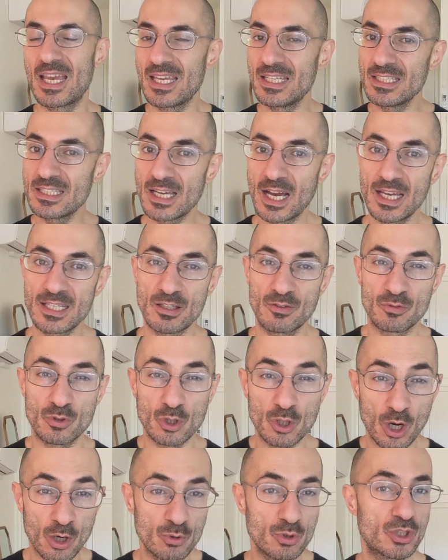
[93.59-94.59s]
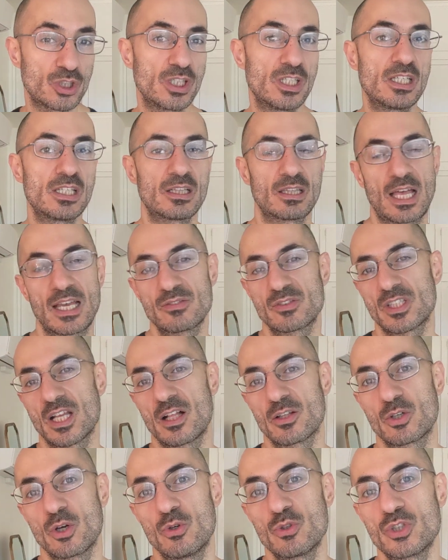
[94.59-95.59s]
any kind of coaching,
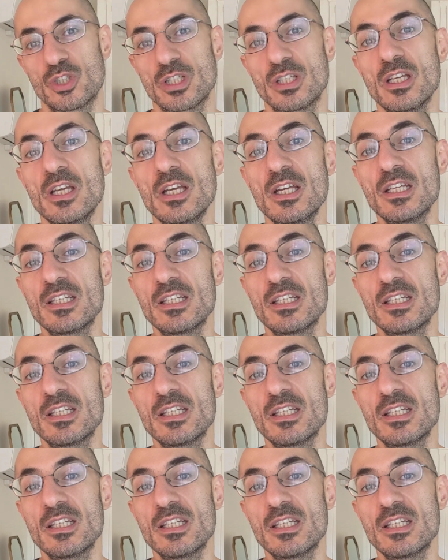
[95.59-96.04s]
lifestyle coaching,